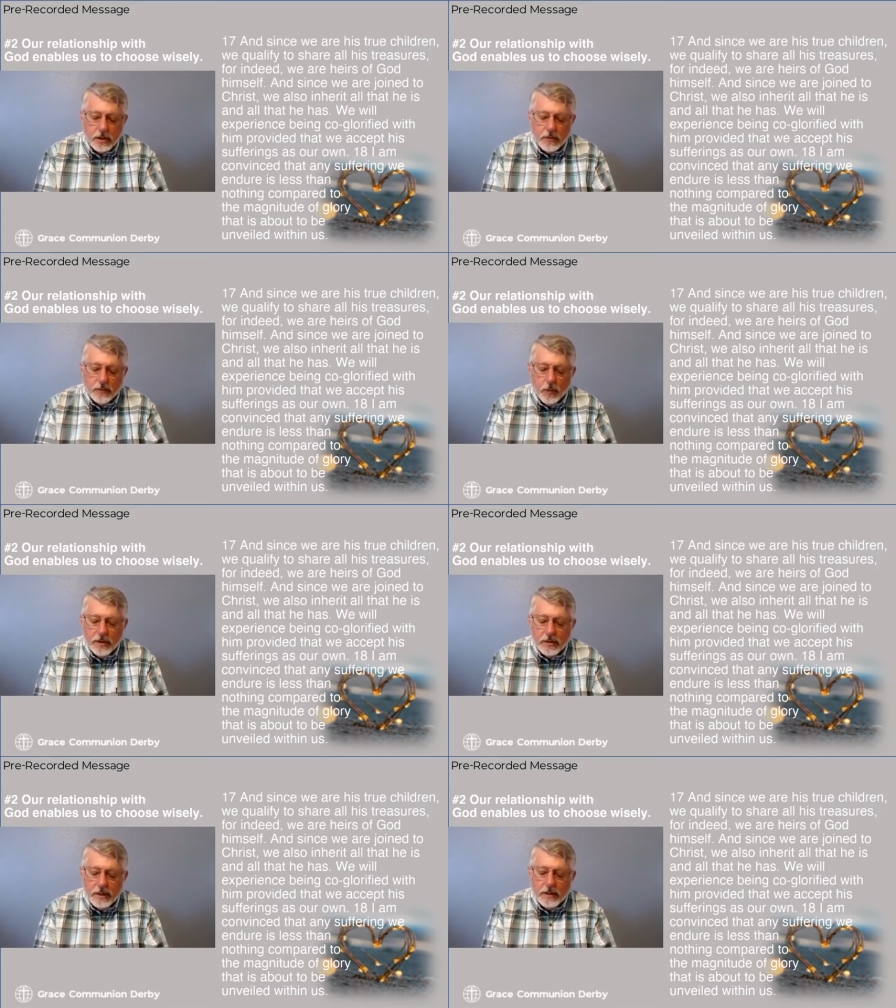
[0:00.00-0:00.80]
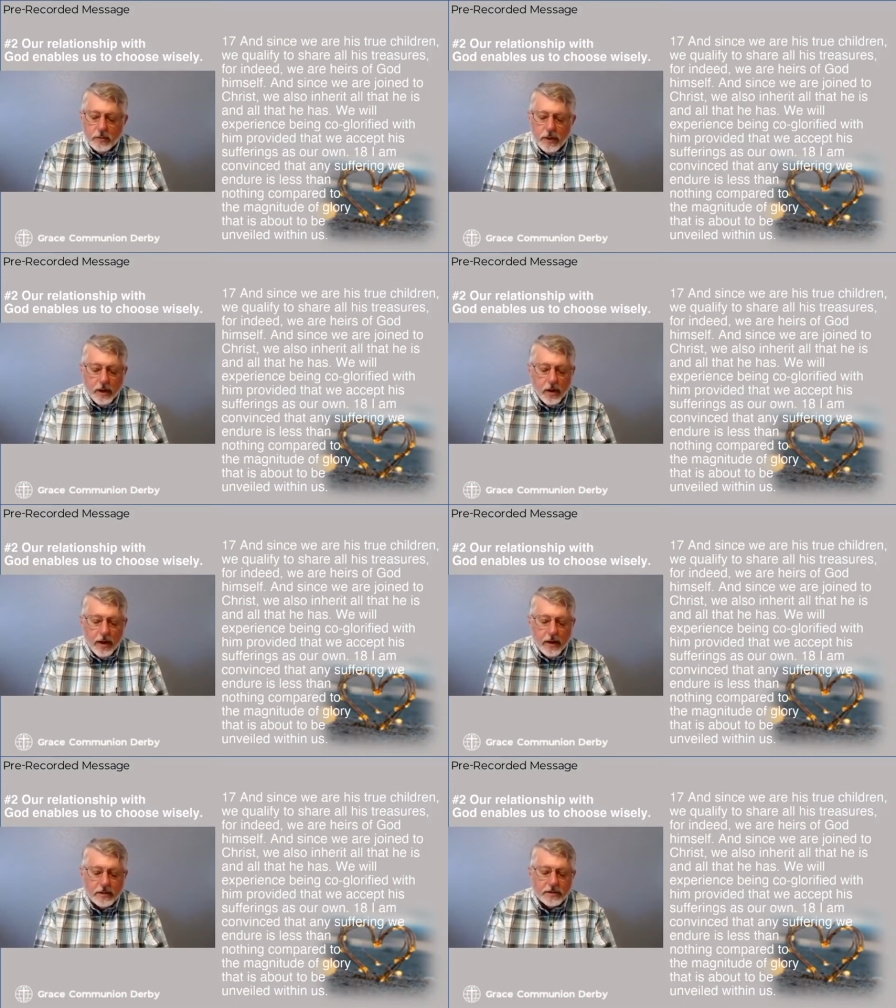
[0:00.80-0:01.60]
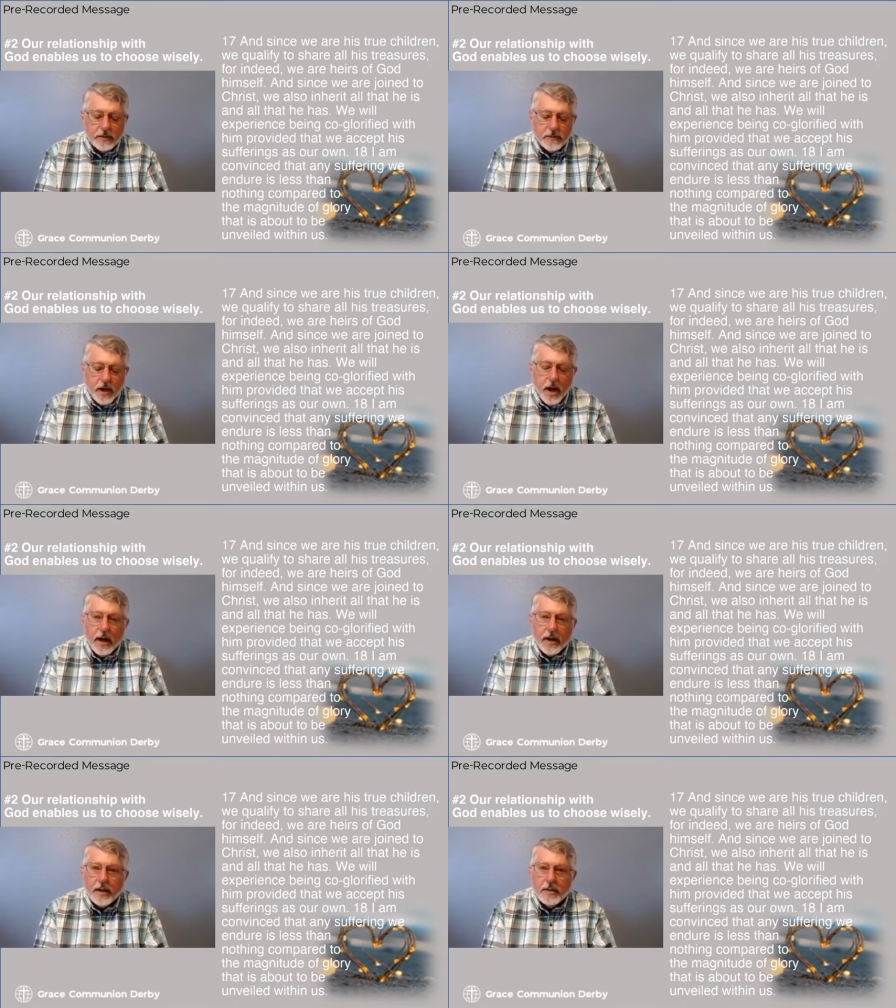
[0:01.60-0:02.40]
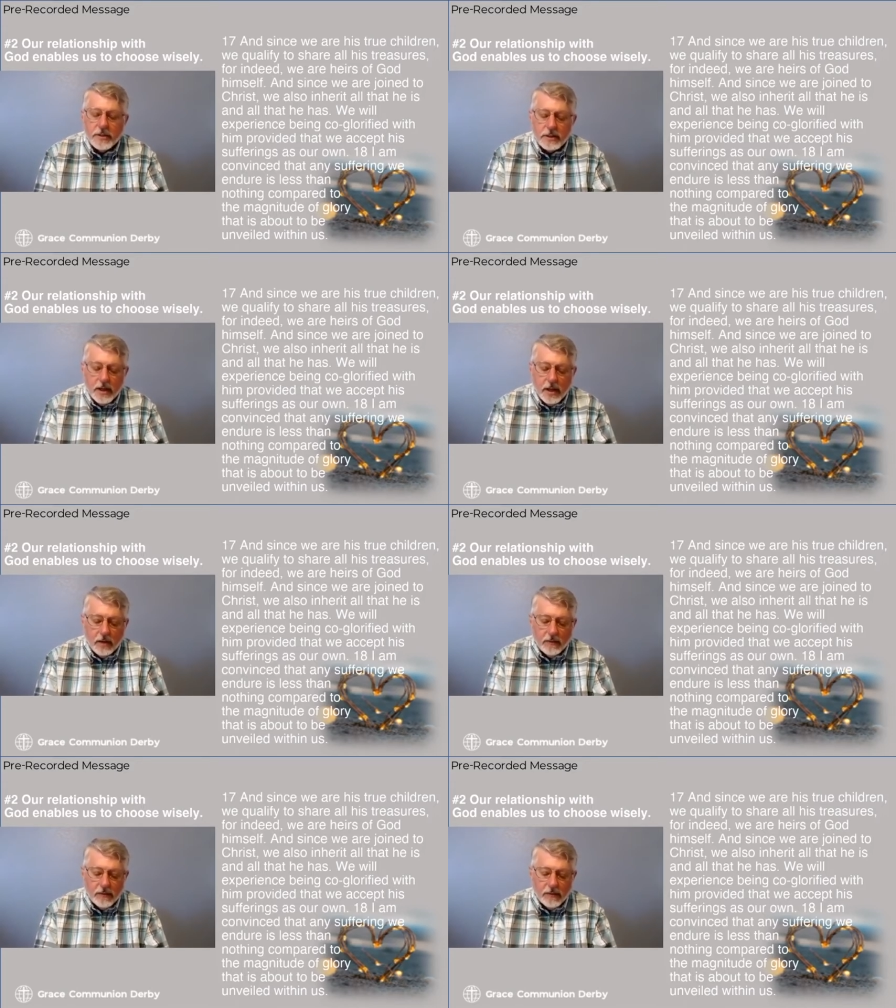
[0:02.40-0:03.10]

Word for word: For indeed, we are heirs of God himself.